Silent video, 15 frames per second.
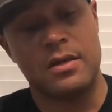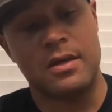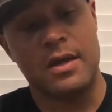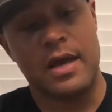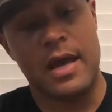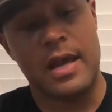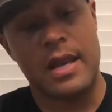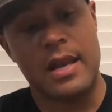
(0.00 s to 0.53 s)

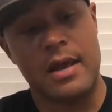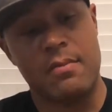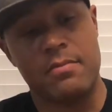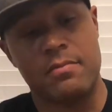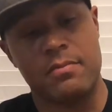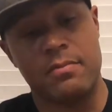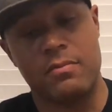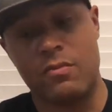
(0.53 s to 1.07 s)
and
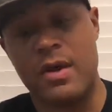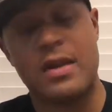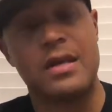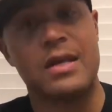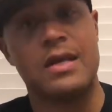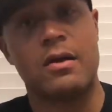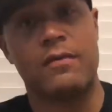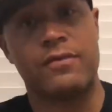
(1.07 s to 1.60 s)
I'm ready to
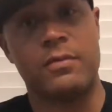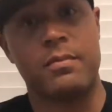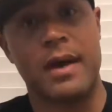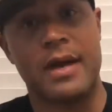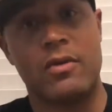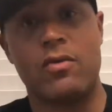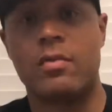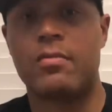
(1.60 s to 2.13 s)
get off the
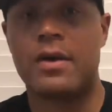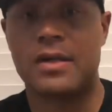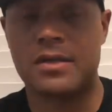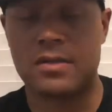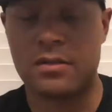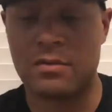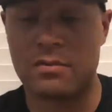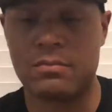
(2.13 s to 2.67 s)
bike, or I'm ready
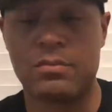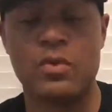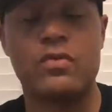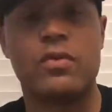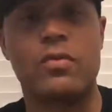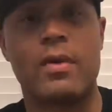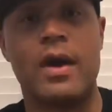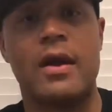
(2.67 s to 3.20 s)
to move
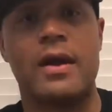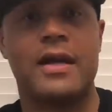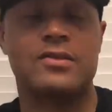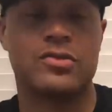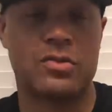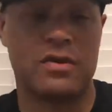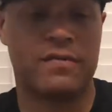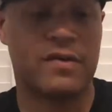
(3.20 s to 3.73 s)
around. I
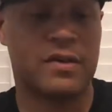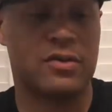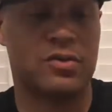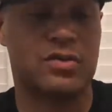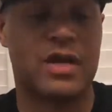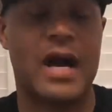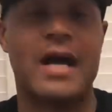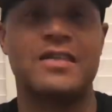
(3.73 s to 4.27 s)
start feeling
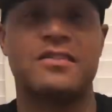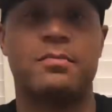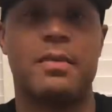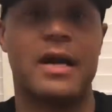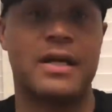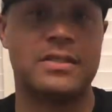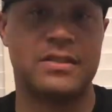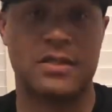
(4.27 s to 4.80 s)
those hot
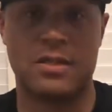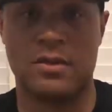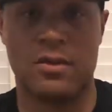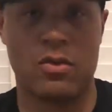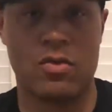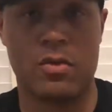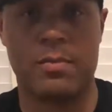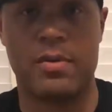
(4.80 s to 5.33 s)
spots in the
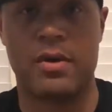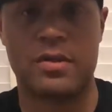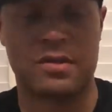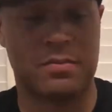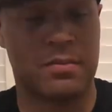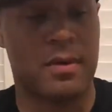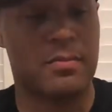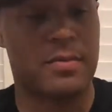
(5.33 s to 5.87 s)
lower parts
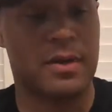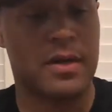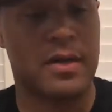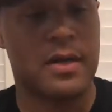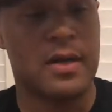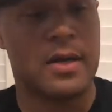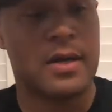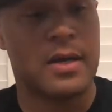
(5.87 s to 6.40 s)
of my butt.
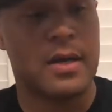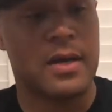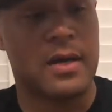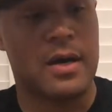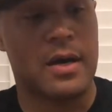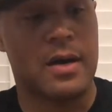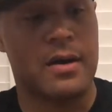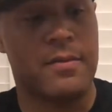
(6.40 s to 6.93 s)

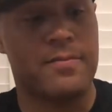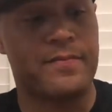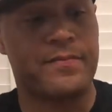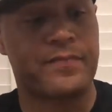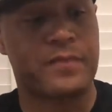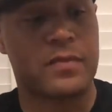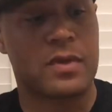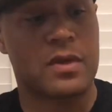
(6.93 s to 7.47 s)

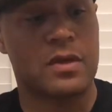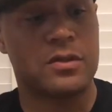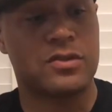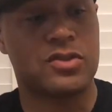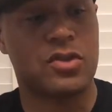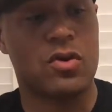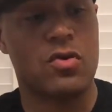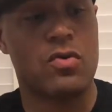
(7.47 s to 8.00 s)

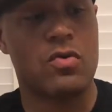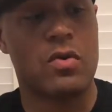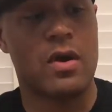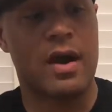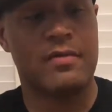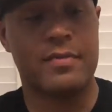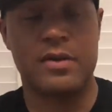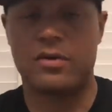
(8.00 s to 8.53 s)
So
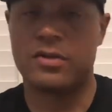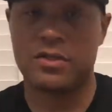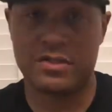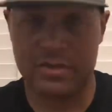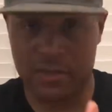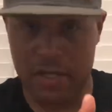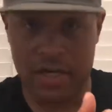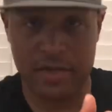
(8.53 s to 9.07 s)
I've been on
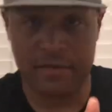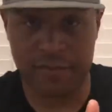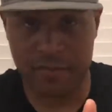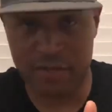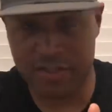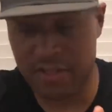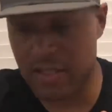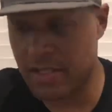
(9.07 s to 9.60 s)
the hunt for
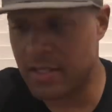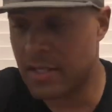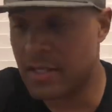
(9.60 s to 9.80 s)
a seat.